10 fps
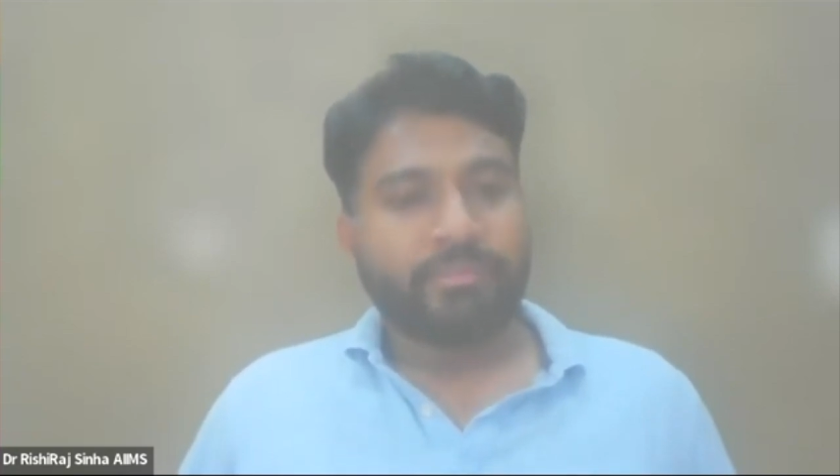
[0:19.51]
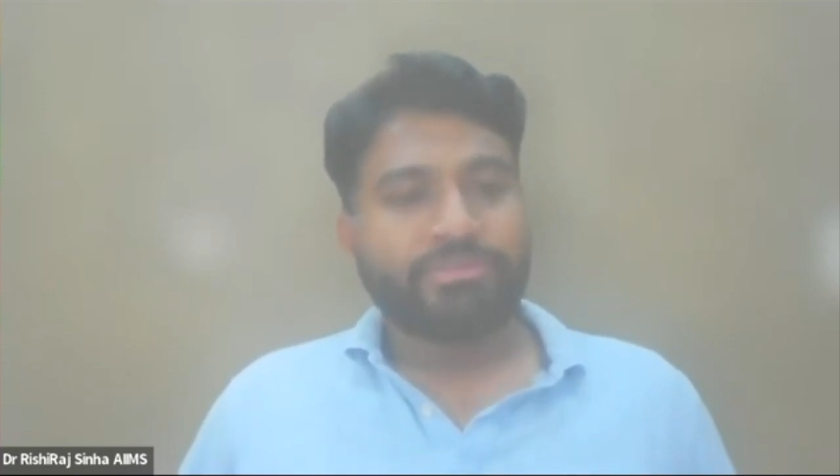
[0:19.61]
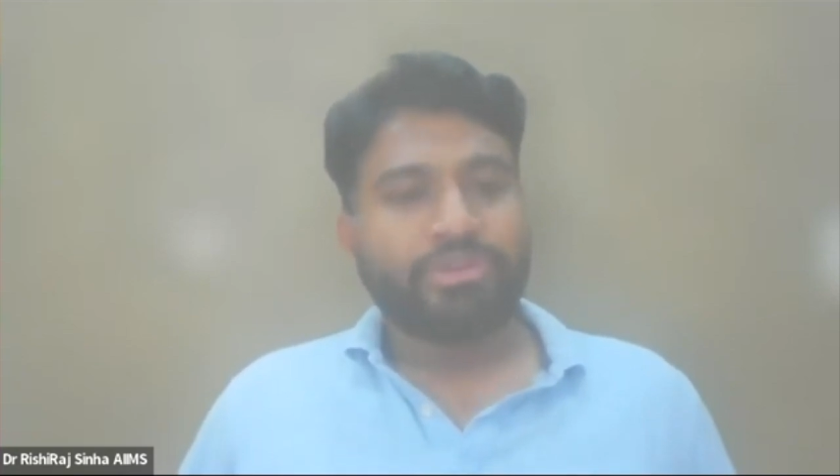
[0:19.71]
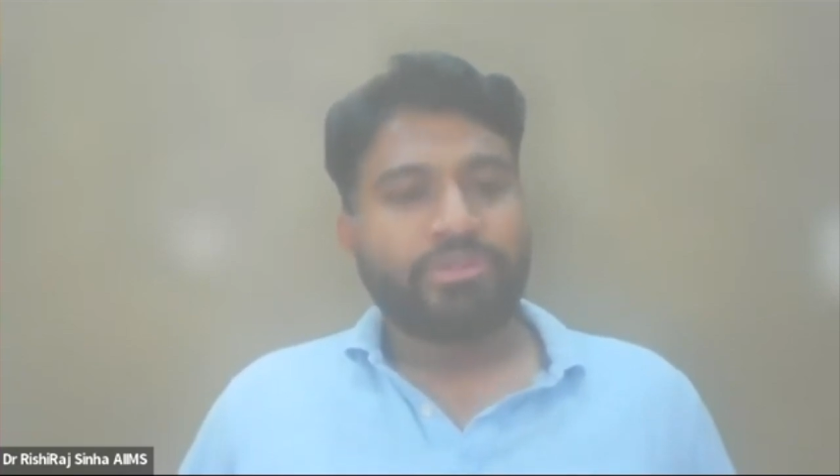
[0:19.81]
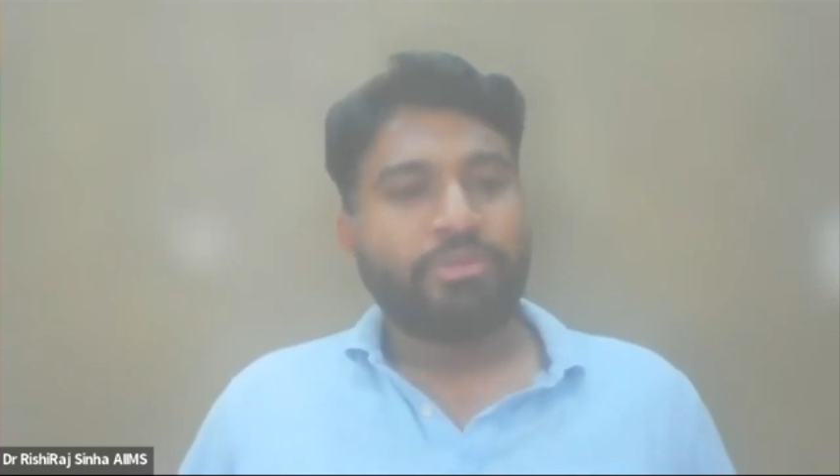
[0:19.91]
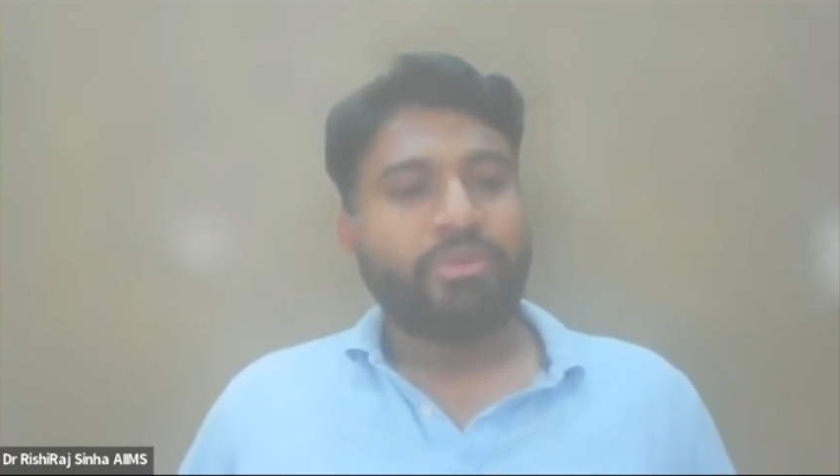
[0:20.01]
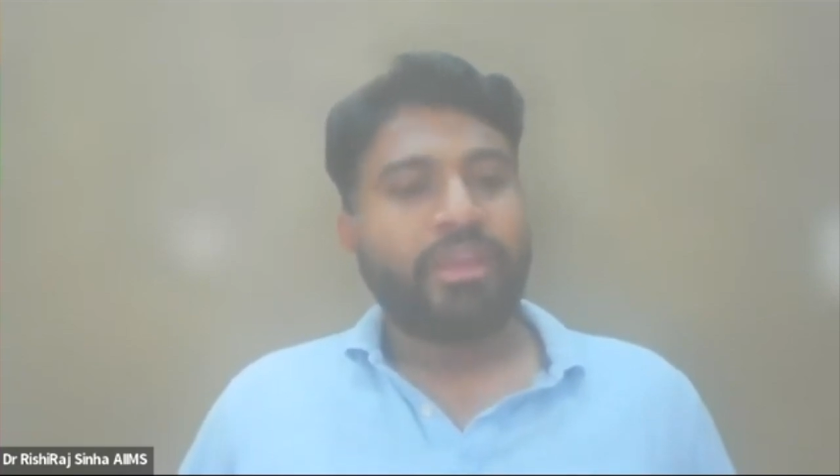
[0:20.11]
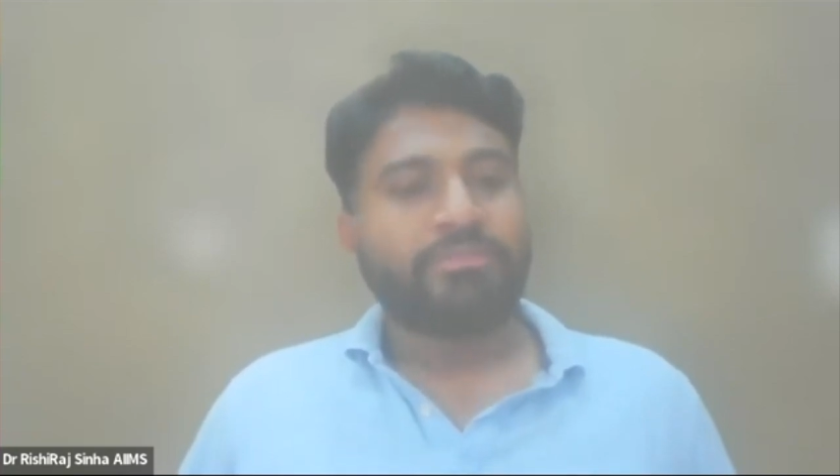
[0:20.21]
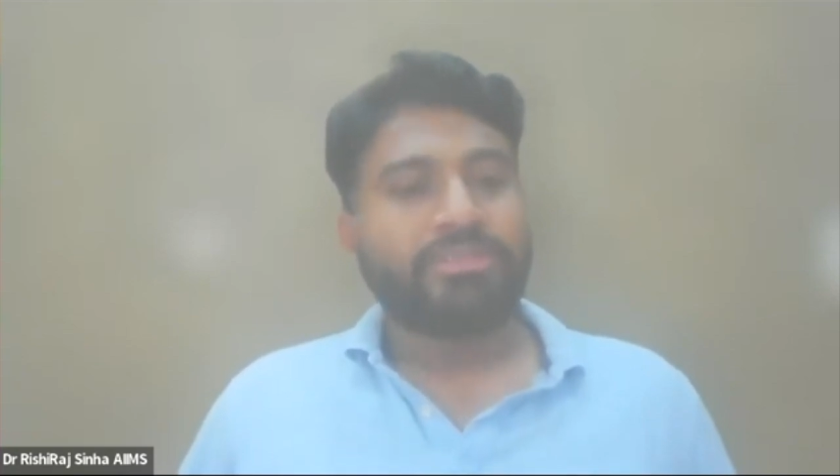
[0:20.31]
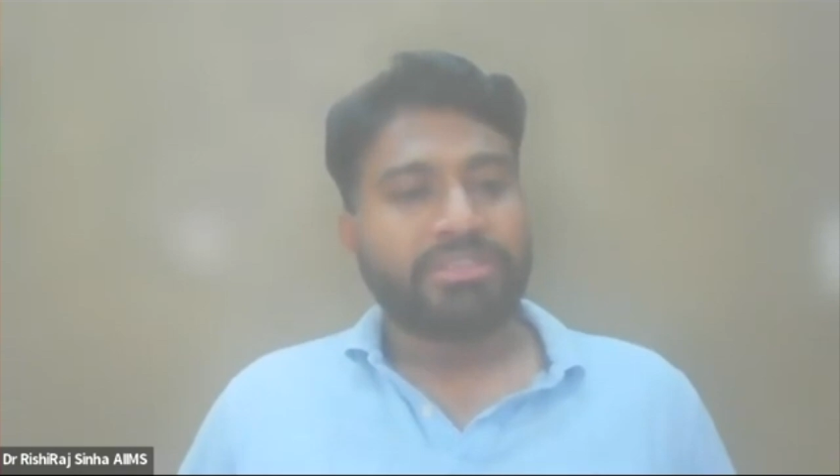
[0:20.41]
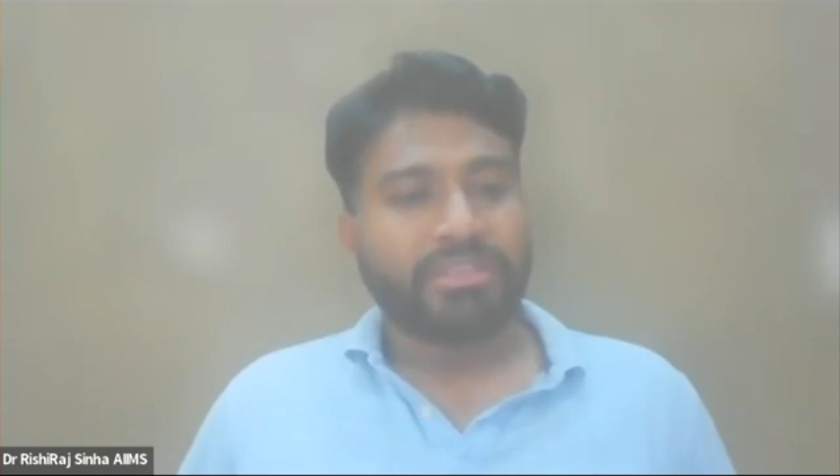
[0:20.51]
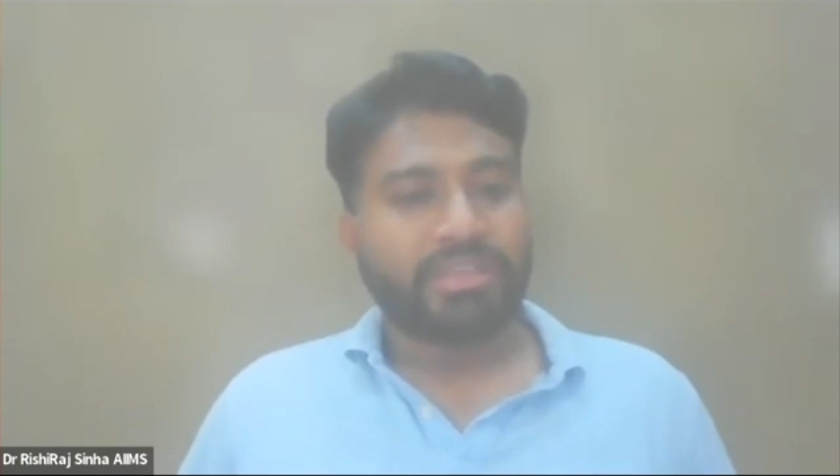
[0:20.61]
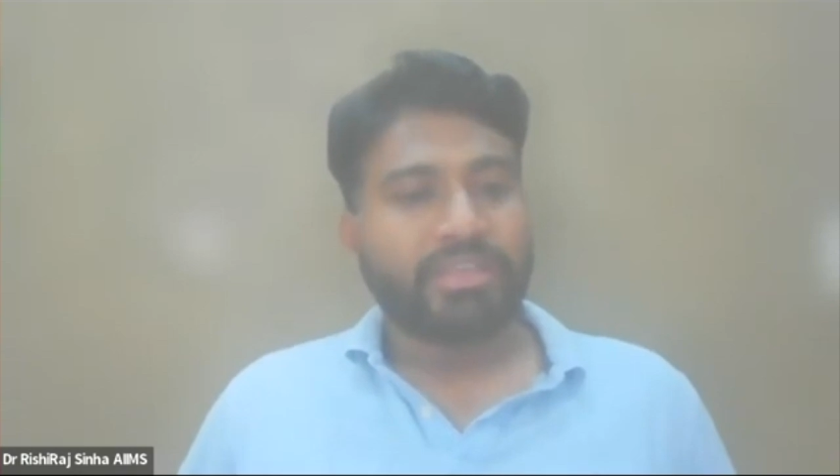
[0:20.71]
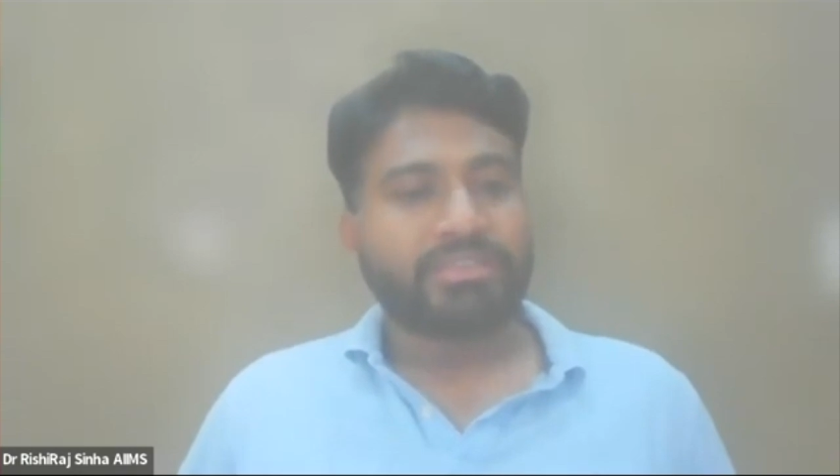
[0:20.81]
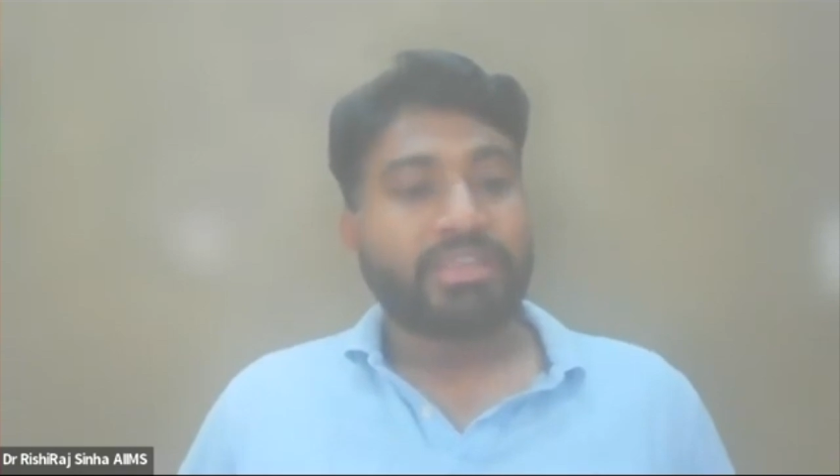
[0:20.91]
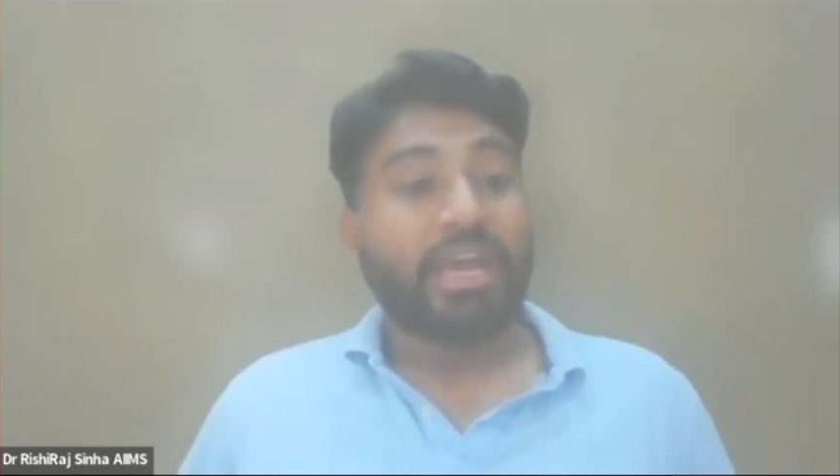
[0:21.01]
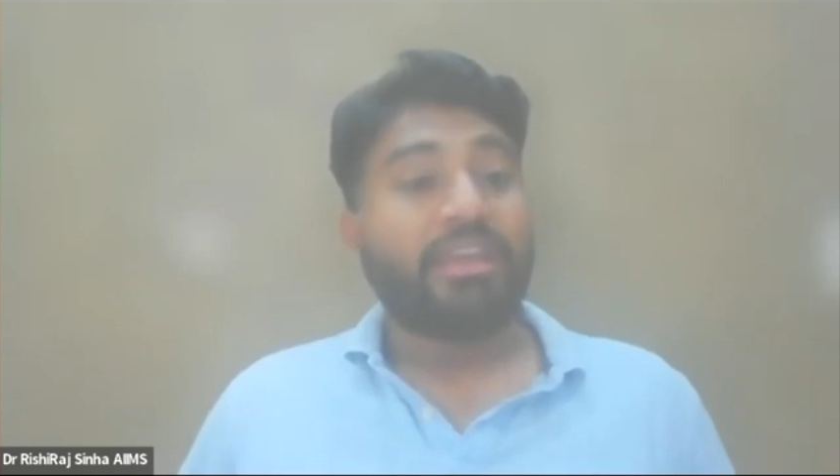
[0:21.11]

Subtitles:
AIIMS Jodhpur, AIIMS Rishikesh,